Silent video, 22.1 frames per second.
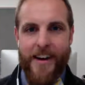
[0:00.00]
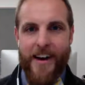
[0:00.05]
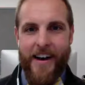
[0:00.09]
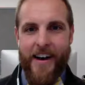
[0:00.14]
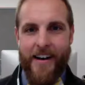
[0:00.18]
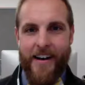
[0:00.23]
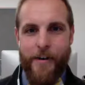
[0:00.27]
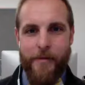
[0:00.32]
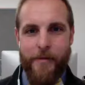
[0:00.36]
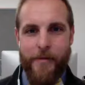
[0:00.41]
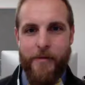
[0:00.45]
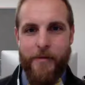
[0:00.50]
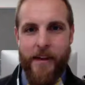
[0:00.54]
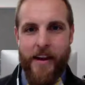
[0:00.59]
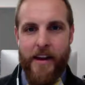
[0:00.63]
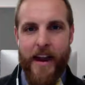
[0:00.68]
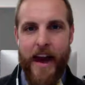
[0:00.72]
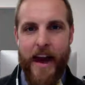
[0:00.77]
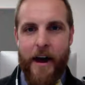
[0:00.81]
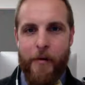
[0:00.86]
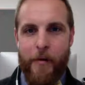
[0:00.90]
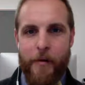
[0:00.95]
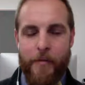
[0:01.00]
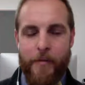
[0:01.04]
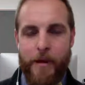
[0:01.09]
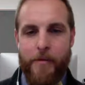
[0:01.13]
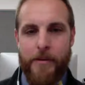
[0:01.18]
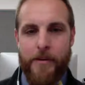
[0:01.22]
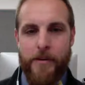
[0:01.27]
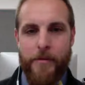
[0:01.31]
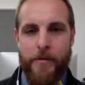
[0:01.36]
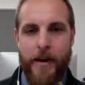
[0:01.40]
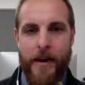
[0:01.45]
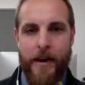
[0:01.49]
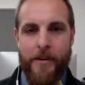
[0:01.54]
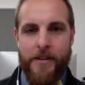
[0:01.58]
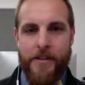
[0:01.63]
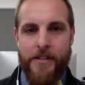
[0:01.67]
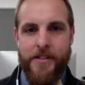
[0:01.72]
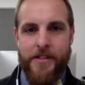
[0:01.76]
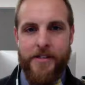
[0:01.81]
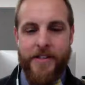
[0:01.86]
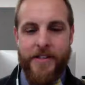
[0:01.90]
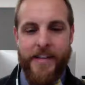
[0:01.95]
We spend an hour, maybe 2 hours
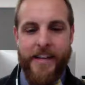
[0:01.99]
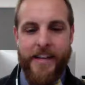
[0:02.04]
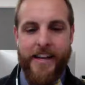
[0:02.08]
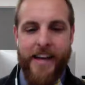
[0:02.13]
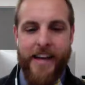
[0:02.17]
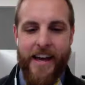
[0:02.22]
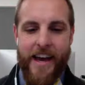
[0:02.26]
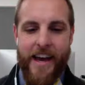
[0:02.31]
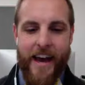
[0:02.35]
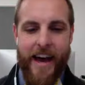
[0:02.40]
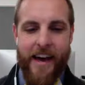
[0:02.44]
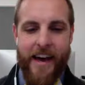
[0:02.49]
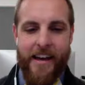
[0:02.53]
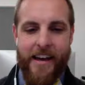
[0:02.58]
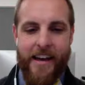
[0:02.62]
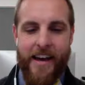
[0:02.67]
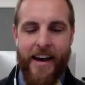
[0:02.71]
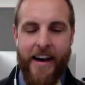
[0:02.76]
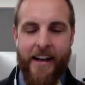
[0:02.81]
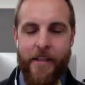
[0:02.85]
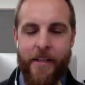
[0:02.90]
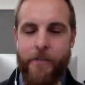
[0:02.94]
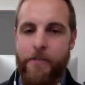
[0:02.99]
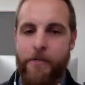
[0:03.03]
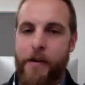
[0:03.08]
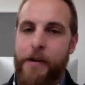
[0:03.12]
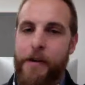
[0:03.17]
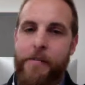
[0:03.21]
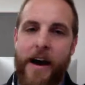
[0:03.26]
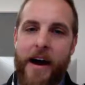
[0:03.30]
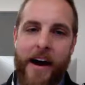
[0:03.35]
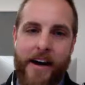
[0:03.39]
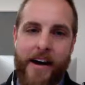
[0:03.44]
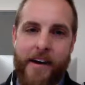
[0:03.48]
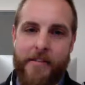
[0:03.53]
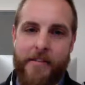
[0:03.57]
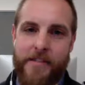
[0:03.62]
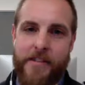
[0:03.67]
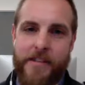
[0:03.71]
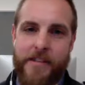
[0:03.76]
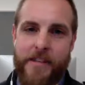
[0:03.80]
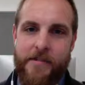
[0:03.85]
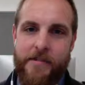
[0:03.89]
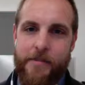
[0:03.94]
doing it, and the feedback I've
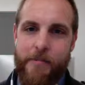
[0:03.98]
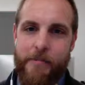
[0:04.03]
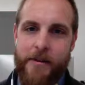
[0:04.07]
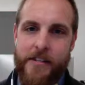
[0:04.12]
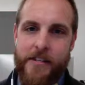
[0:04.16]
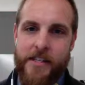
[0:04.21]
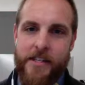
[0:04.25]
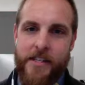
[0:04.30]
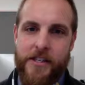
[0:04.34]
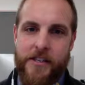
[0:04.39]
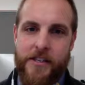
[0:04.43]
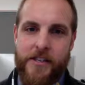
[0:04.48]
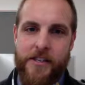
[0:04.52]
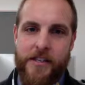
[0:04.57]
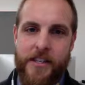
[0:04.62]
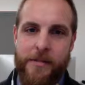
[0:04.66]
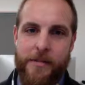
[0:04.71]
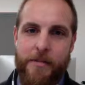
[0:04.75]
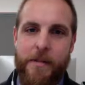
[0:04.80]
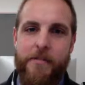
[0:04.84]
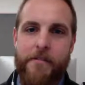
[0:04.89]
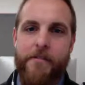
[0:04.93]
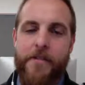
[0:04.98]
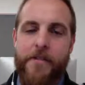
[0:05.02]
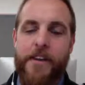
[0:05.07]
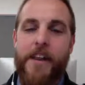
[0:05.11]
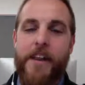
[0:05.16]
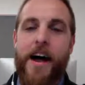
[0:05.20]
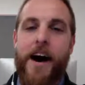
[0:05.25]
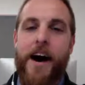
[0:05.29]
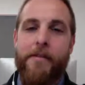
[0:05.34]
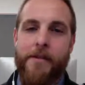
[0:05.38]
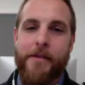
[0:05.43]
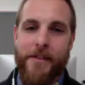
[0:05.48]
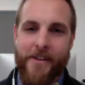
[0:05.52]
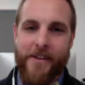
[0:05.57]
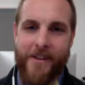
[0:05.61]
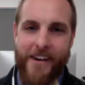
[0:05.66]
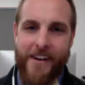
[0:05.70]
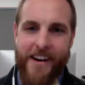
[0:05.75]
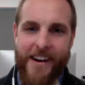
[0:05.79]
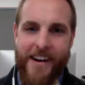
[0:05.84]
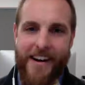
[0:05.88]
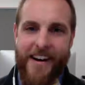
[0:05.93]
received from our teachers has been phenomenal.